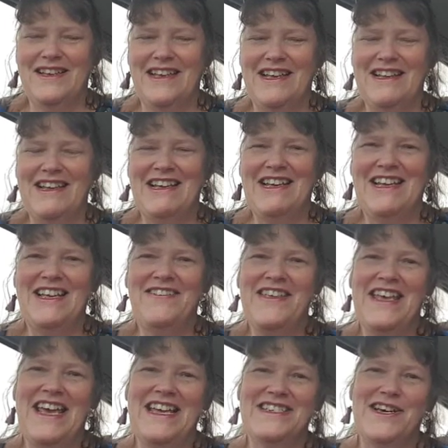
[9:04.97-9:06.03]

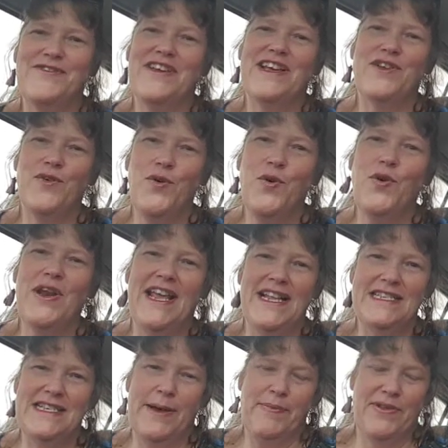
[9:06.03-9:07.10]
the end, I think it all
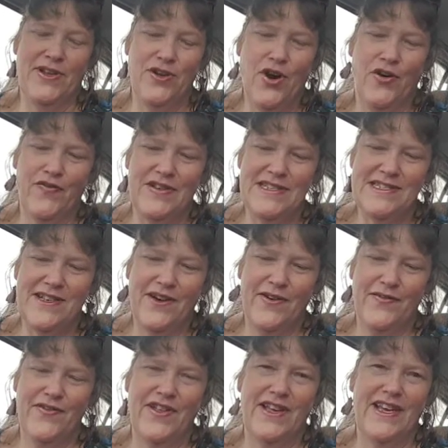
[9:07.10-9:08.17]
ends up in the coffers
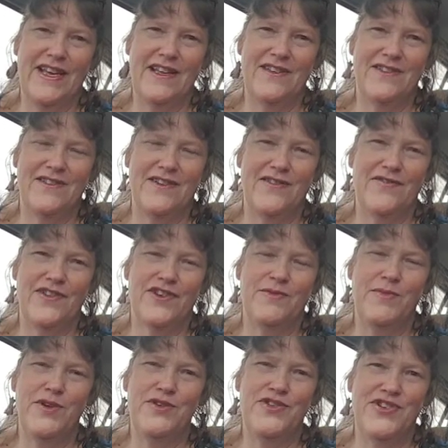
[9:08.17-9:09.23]
of the
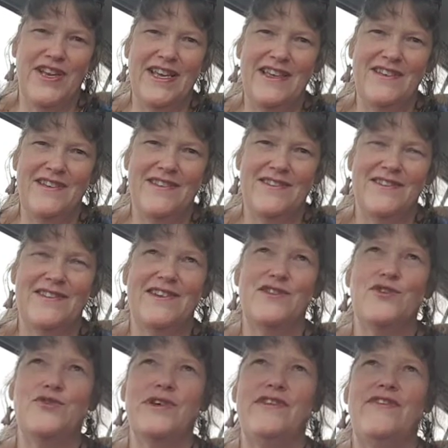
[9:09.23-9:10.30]
community, the
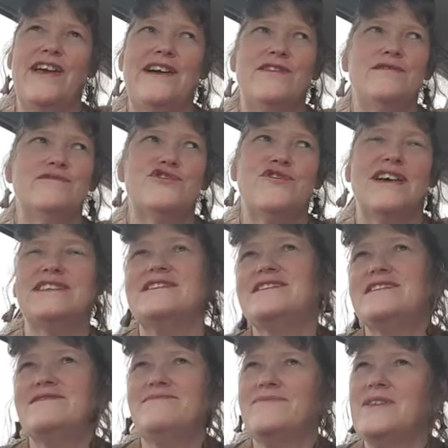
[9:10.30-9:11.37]
Gloria Vale
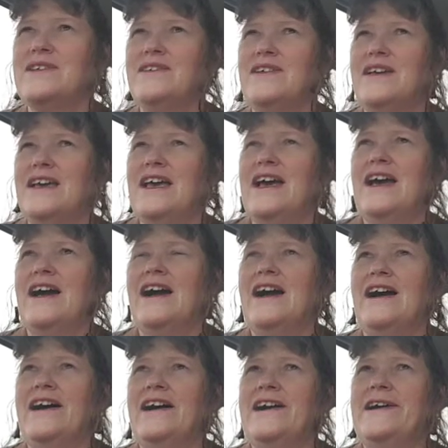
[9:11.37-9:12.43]
Trust.
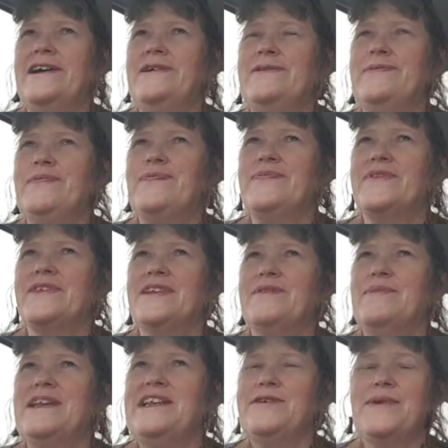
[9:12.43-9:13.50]

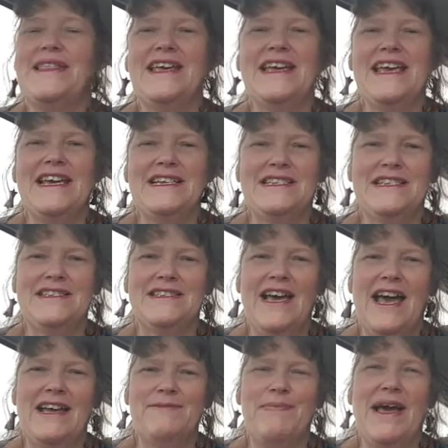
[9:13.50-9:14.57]
But anyway, they get
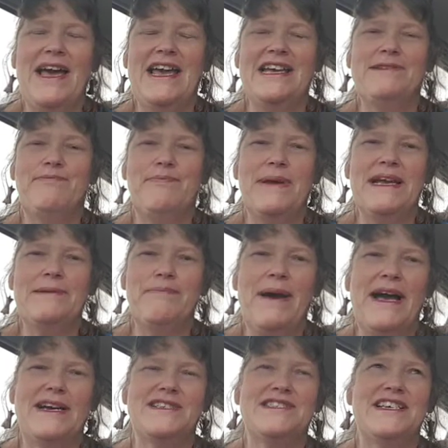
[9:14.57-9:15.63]
paid big
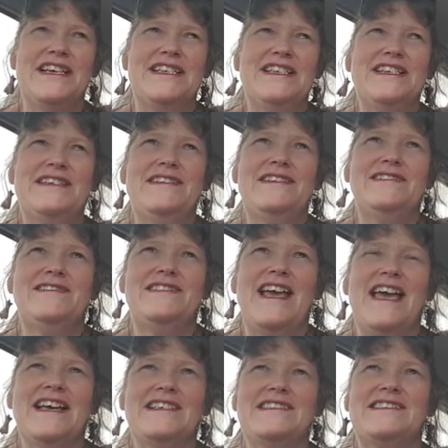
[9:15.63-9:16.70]
bucks in
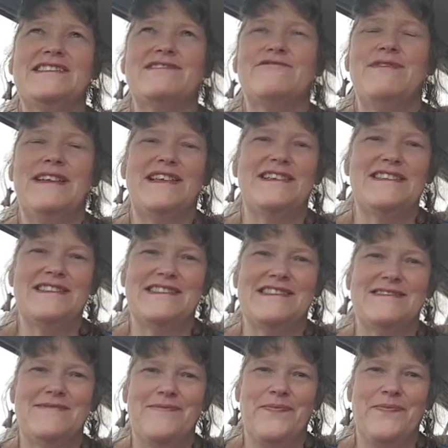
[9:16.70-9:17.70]
tax credits.